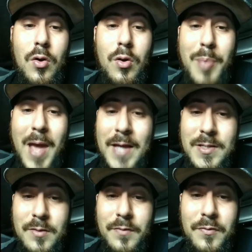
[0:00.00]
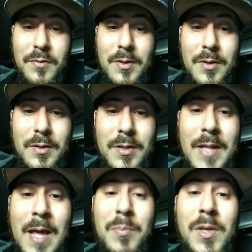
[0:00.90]
are passive,
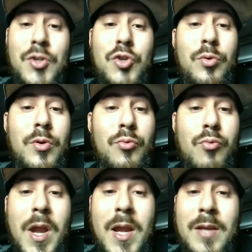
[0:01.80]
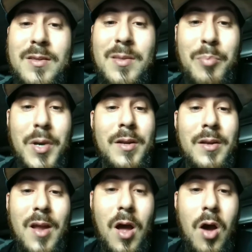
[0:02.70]
then that means you can raise the
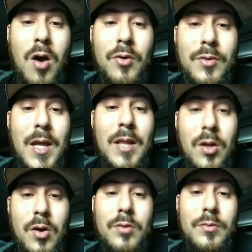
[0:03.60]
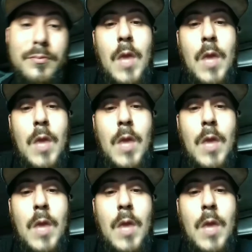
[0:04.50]
button all day long.